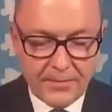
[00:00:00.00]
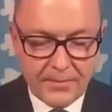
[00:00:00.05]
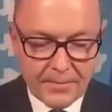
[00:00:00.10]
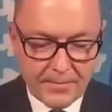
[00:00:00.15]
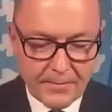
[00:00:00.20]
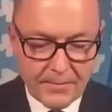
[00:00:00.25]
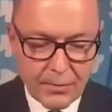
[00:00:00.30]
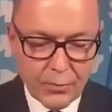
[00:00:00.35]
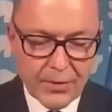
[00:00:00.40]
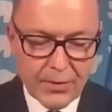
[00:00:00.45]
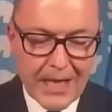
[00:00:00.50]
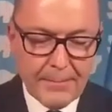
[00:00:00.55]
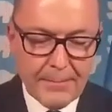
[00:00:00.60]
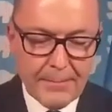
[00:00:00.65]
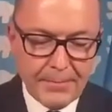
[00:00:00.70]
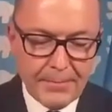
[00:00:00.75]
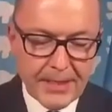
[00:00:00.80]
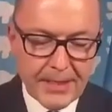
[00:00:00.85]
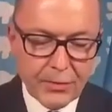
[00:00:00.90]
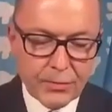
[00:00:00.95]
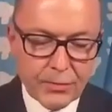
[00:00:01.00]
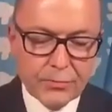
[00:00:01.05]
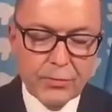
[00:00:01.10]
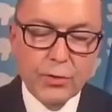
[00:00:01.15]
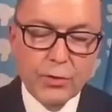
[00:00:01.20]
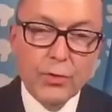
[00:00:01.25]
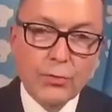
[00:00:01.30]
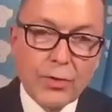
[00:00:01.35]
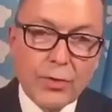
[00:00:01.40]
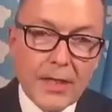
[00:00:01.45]
report
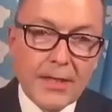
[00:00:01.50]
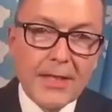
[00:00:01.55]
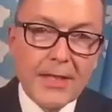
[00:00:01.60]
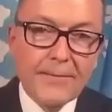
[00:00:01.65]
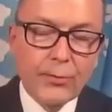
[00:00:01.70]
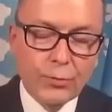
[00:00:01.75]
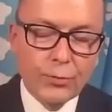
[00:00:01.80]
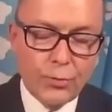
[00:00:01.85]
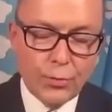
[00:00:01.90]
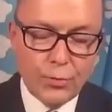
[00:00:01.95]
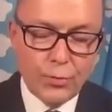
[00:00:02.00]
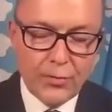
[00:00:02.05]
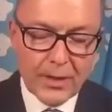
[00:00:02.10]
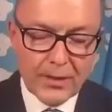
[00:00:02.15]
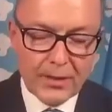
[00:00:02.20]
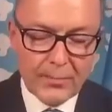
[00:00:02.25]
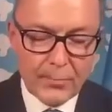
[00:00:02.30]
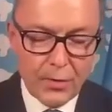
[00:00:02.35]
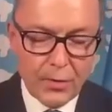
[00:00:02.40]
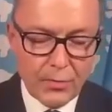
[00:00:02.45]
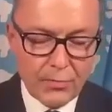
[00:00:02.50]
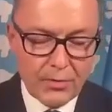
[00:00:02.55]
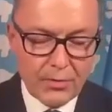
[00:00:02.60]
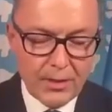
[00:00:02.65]
in an inclusive fashion under